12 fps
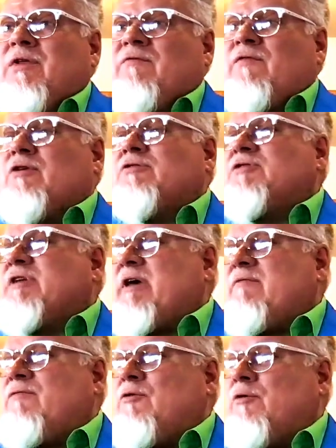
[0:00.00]
first
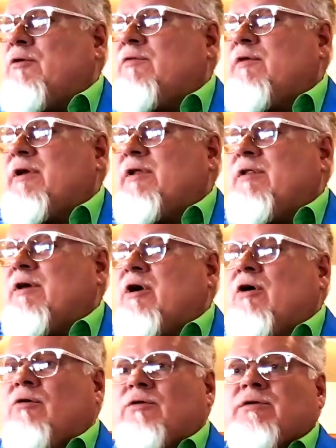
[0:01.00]
set forth in the
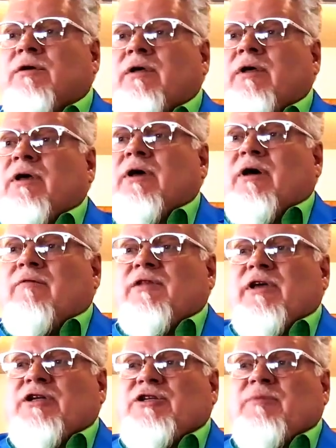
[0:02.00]
cult of
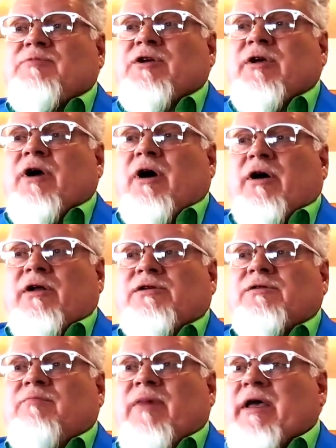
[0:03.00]
the Egyptian
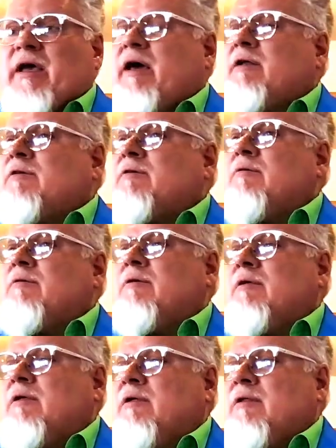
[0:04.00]
goddess Maat,
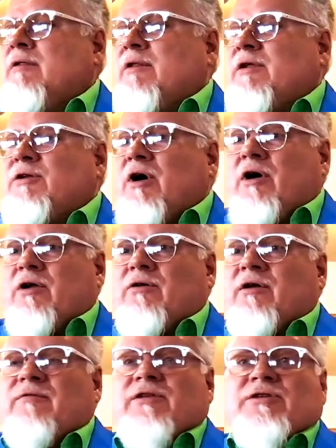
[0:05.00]
the daughter
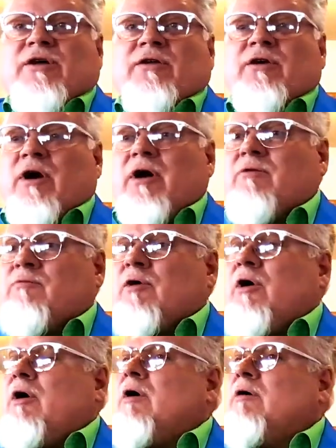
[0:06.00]
of the sun god
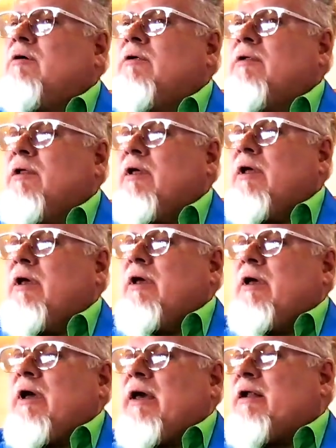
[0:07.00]
Ra,
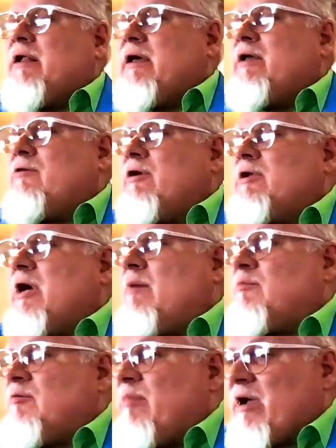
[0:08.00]
and later
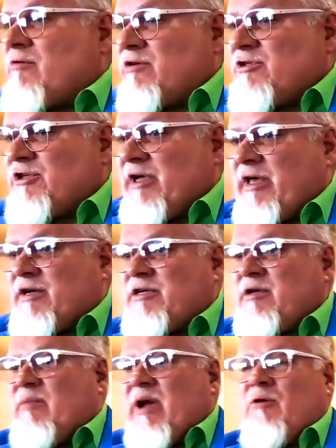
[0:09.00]
adopted by
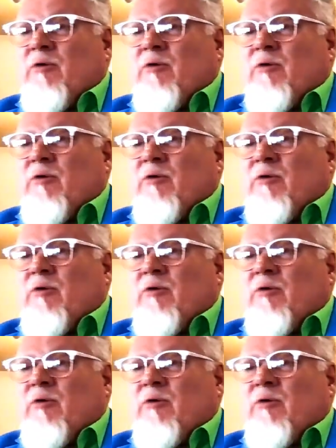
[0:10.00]
Christianity by